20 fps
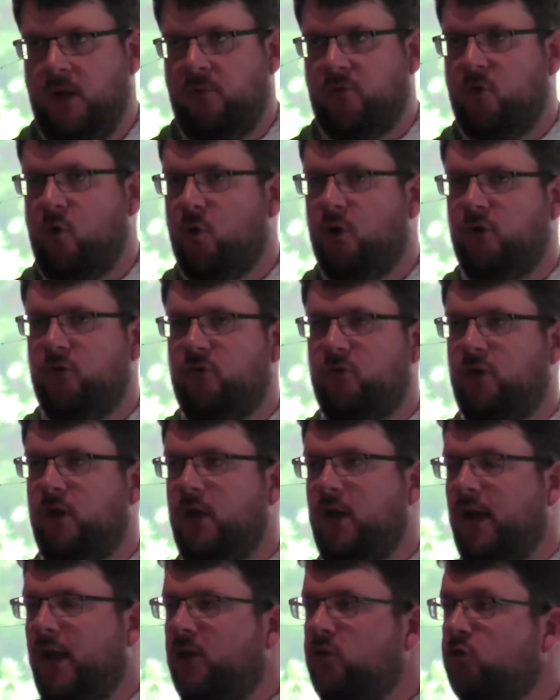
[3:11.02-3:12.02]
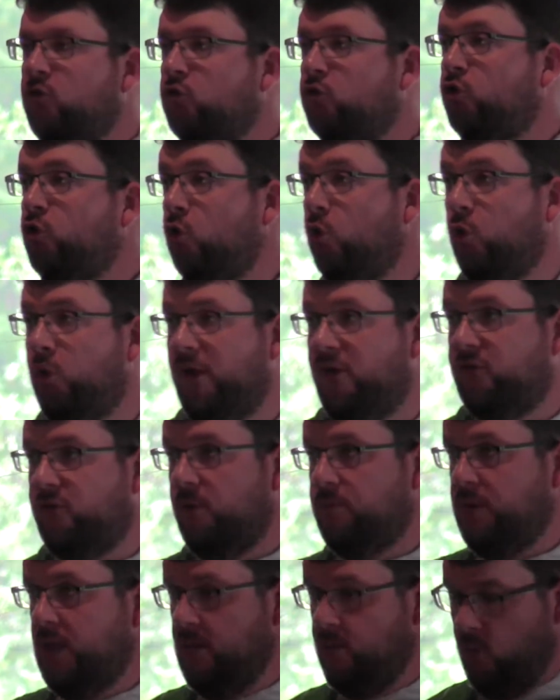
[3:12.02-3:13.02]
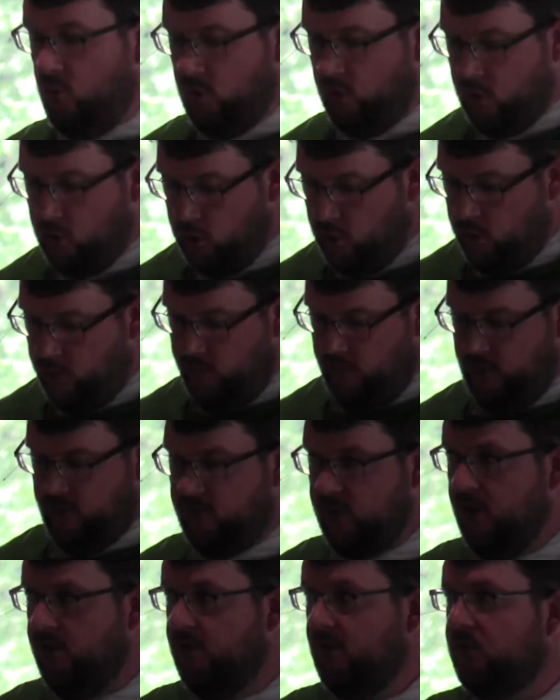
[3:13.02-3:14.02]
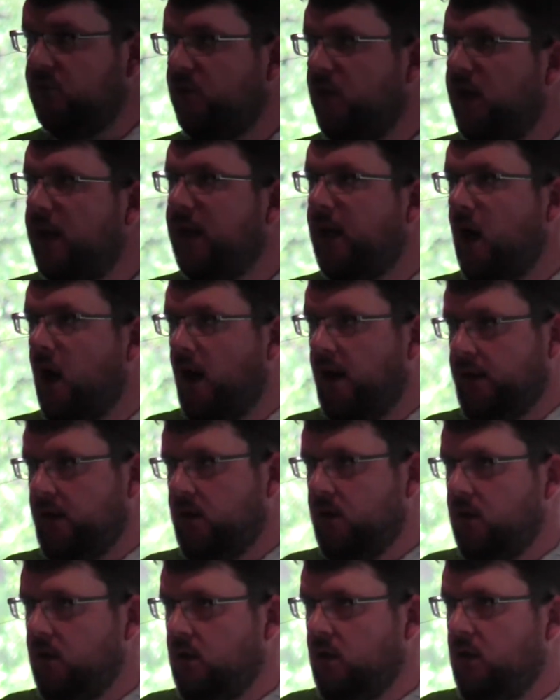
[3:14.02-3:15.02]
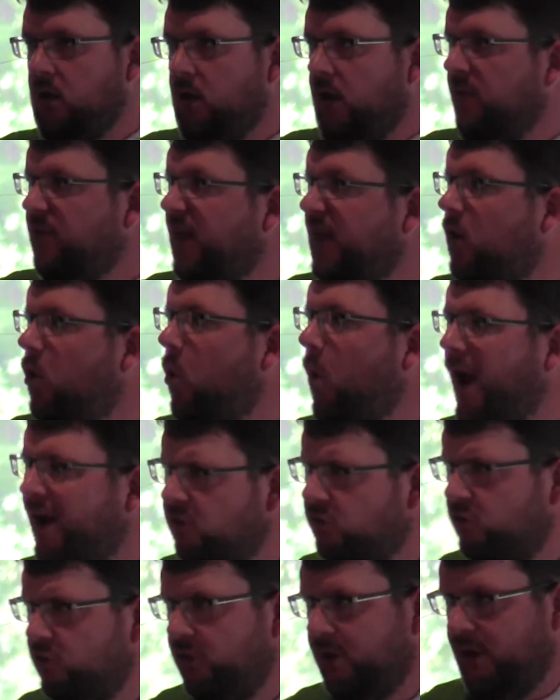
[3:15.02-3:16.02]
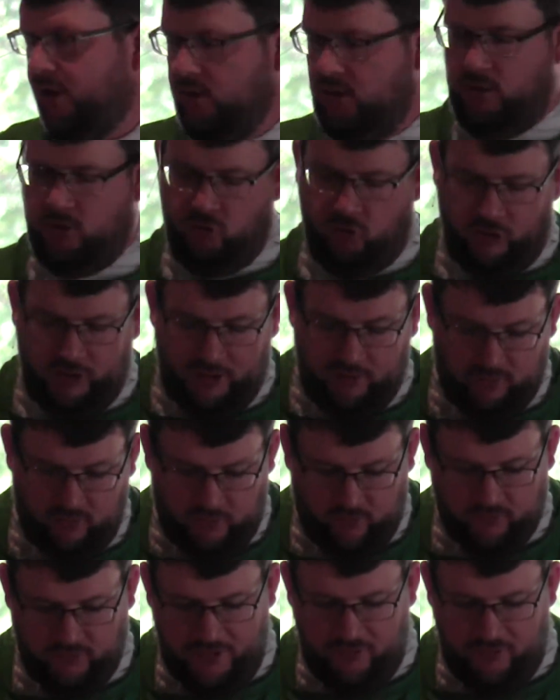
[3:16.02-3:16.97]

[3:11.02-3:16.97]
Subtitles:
Of course, as soon as the people heard this in the synagogue, they questioned Jesus.